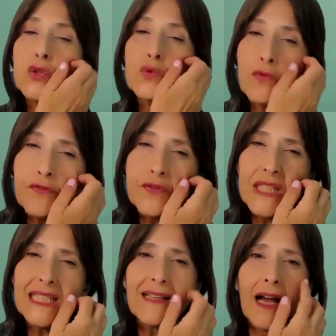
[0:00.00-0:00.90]
to fill
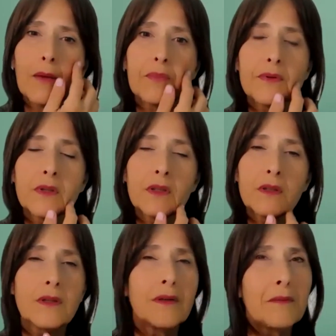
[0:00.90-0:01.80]
it up
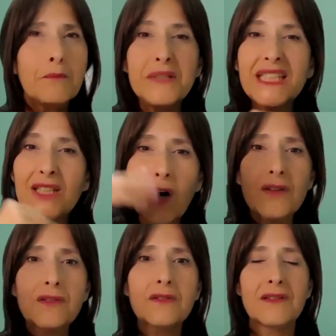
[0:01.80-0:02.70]

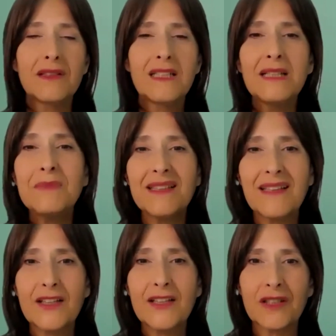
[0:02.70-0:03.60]
beyond
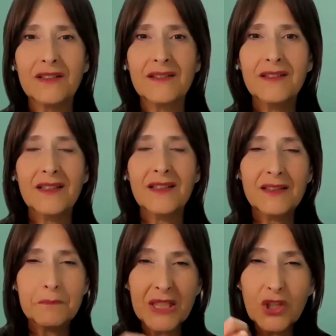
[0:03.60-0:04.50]
limitation,
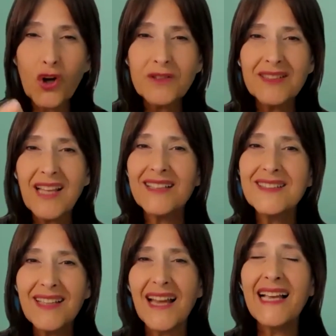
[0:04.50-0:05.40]
because
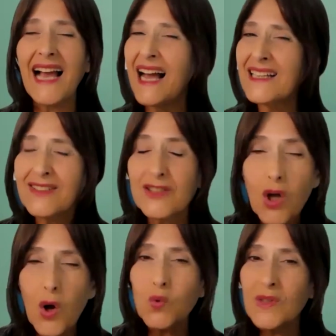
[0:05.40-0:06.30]
that day has
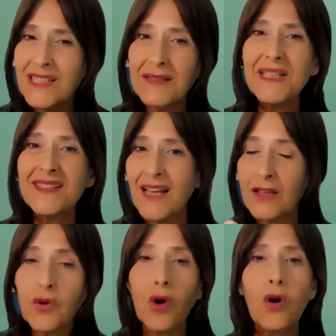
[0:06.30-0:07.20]
no limits
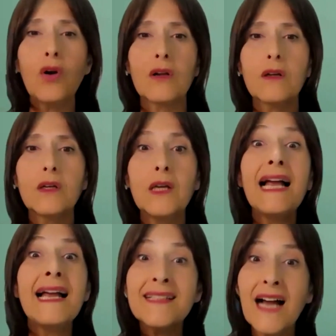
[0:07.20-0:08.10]
at all,
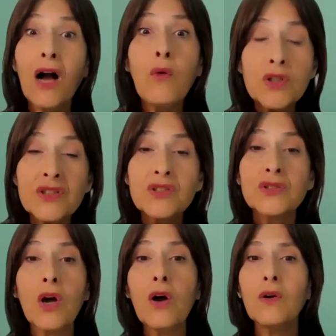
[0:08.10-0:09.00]
and our
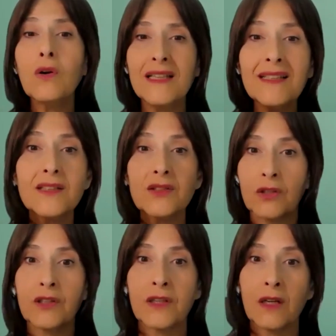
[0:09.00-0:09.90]
soul is
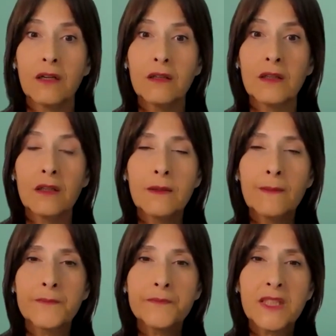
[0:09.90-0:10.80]
eternal.
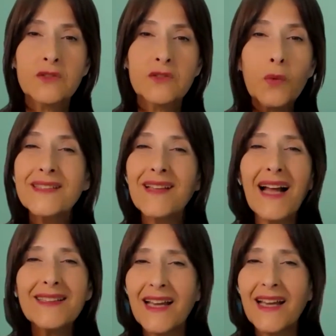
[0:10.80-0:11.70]
So in
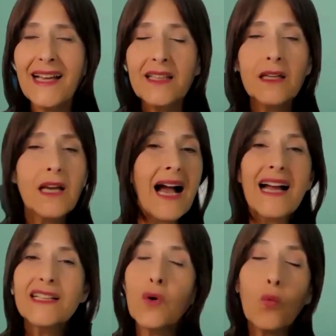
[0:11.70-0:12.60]
that day,
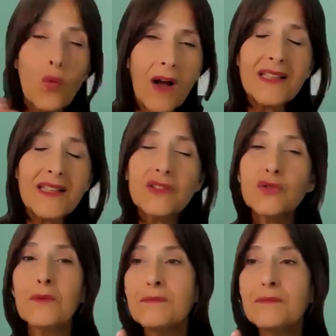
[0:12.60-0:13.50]
I don't want
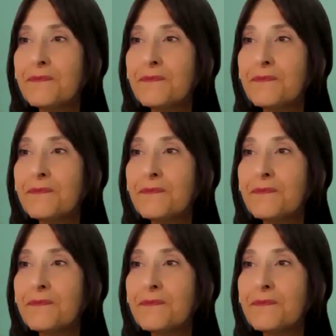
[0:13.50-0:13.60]
to